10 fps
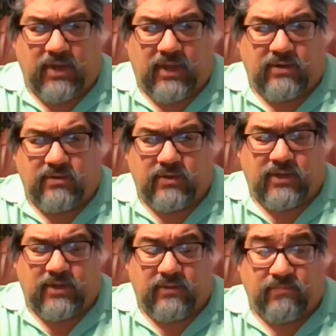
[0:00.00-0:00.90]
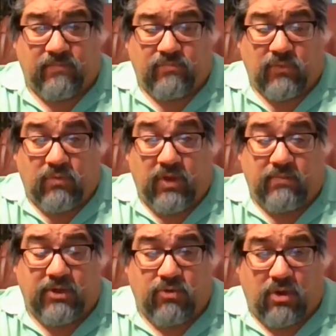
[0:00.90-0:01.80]
not really
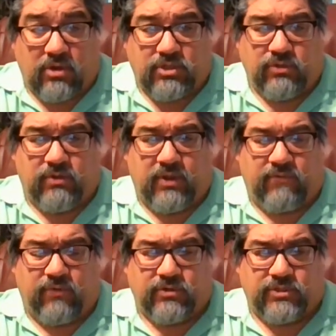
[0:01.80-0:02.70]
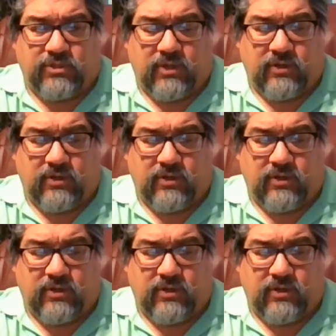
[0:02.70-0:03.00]
be drawn to at first